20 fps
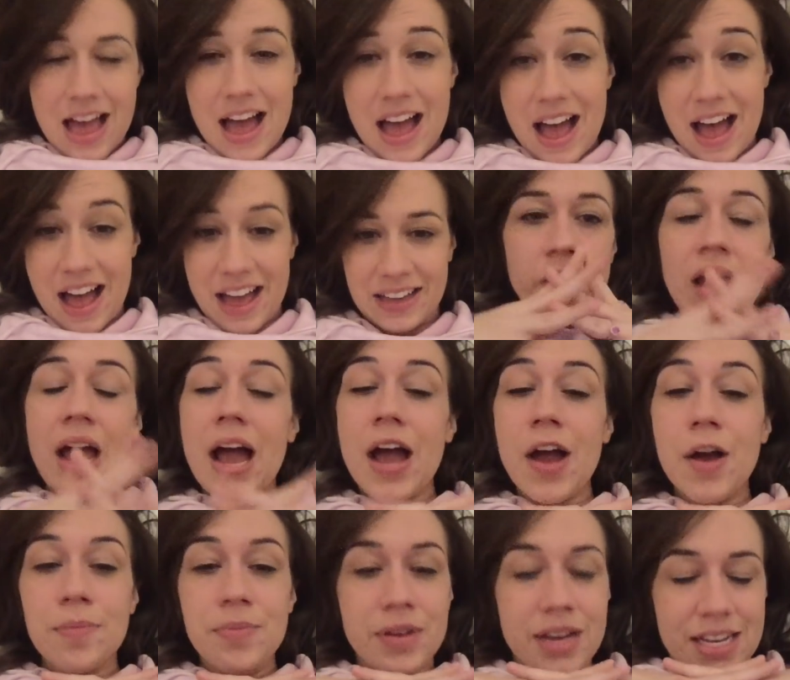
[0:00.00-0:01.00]
Hi, I
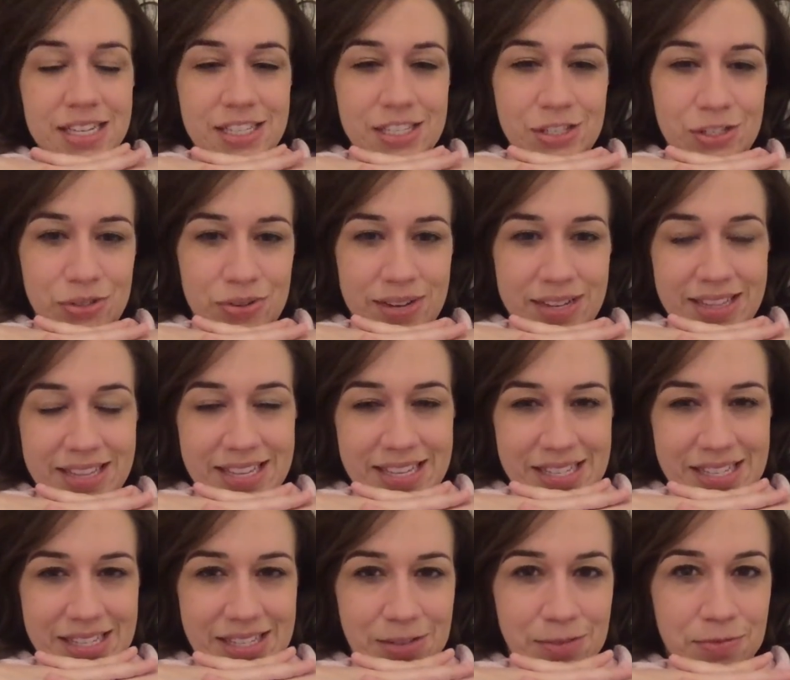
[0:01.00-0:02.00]
hope you guys enjoyed
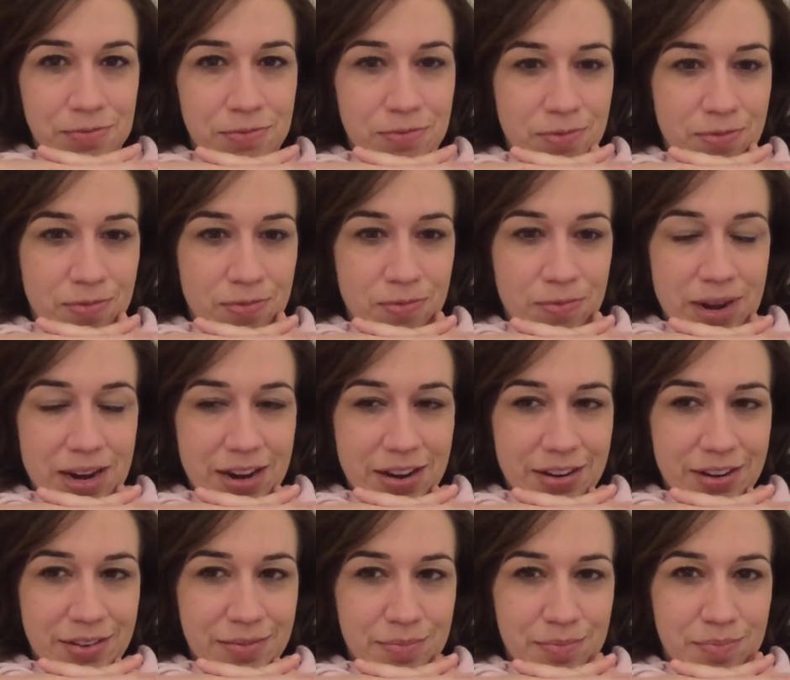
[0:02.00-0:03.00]
this
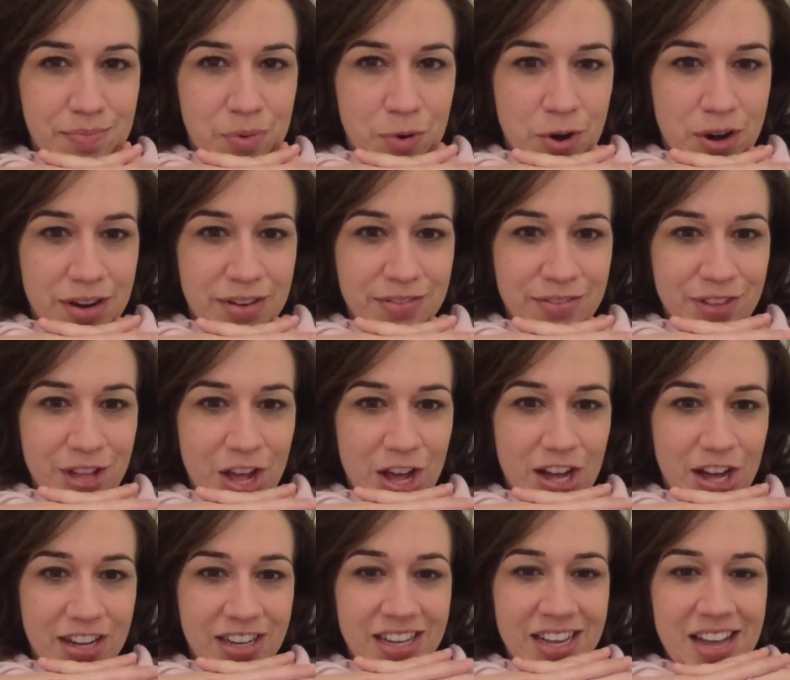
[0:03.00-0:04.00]
weird, boring
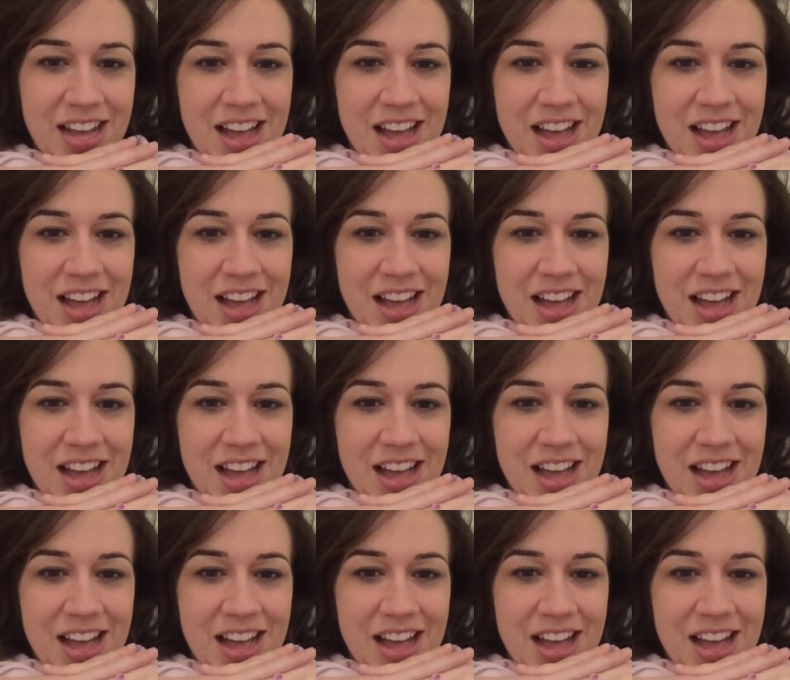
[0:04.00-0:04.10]
vlog.